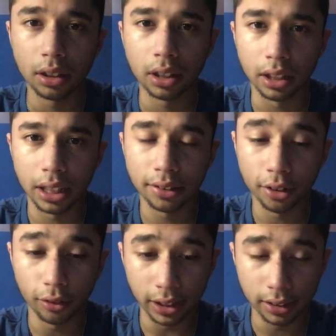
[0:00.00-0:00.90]
And as
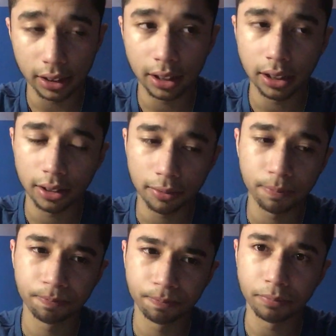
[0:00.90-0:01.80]
always,
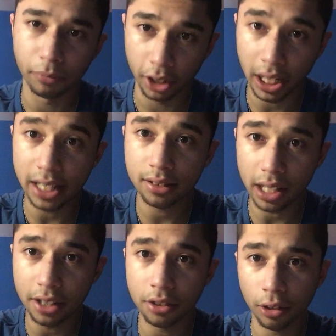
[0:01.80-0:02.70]
you guys
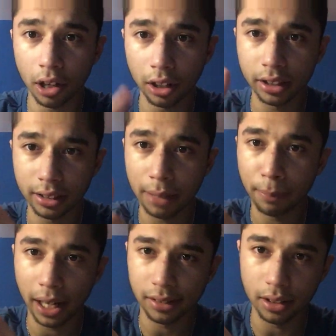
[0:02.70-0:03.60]
stay strong, stay
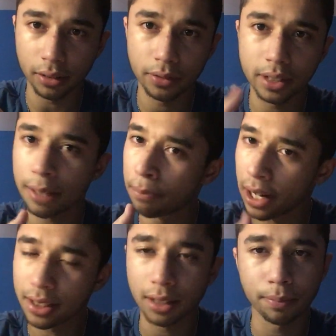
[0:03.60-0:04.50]
positive, stay
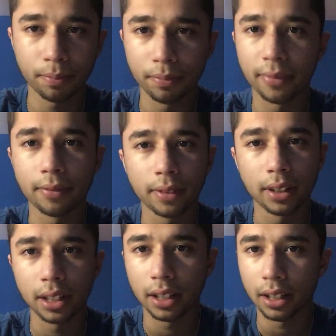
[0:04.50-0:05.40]
possum.
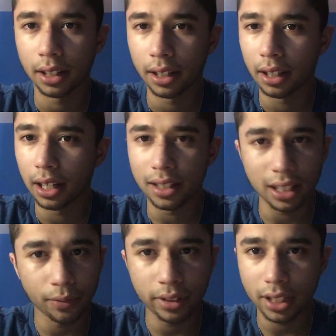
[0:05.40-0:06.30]
As
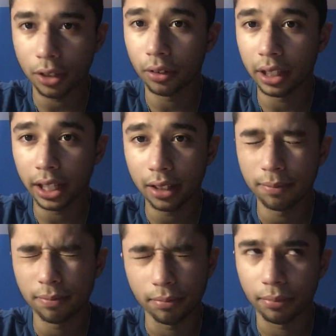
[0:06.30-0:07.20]
every single day,
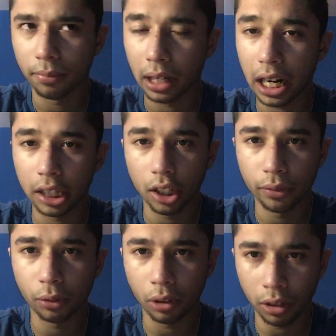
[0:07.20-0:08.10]
I love
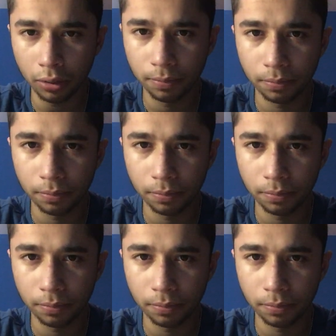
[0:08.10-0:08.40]
you all.